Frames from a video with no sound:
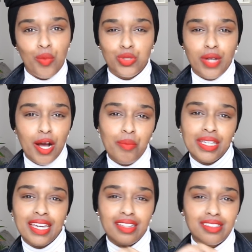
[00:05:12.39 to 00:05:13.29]
which will help me
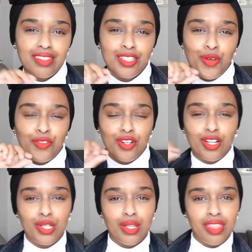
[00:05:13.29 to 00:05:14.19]
get, you know,
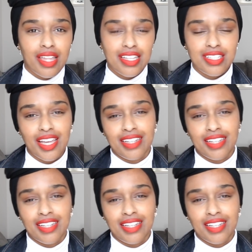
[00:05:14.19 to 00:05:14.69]
conclude this